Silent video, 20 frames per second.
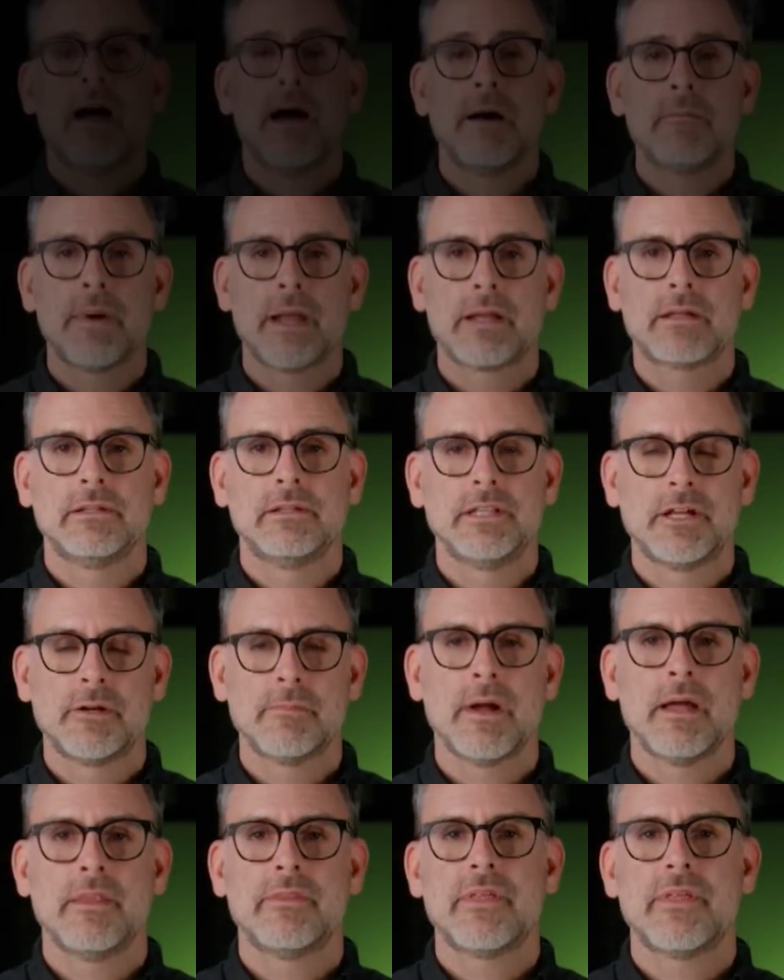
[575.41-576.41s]
I'm Michael
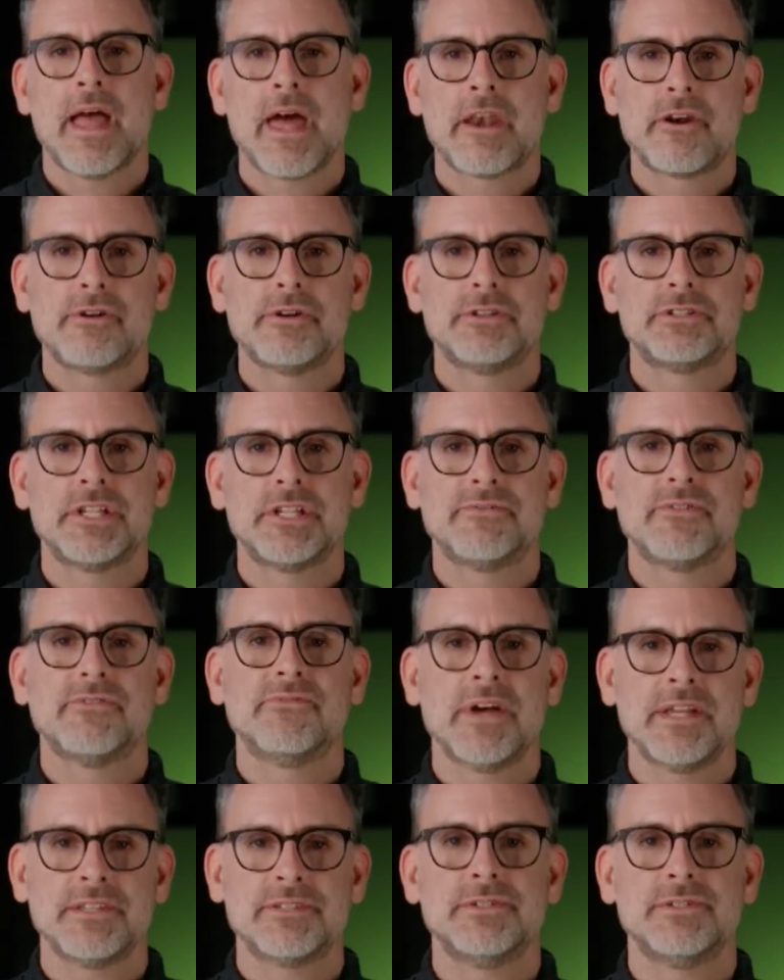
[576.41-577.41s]
Learmonth, editor-in-chief of
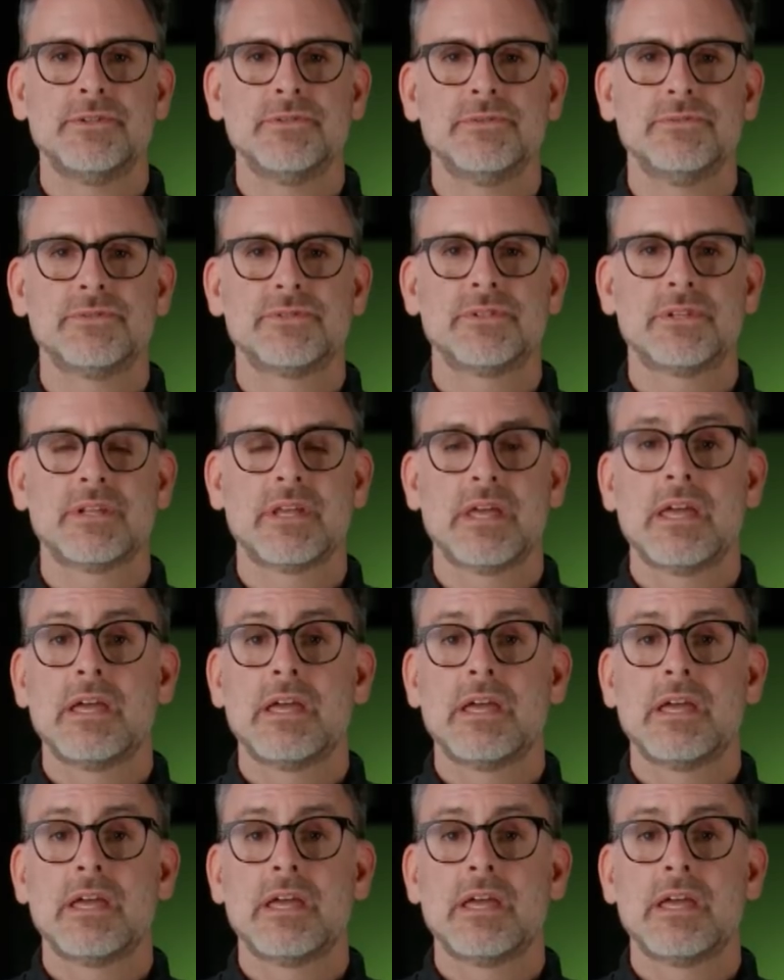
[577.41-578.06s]
Vice News.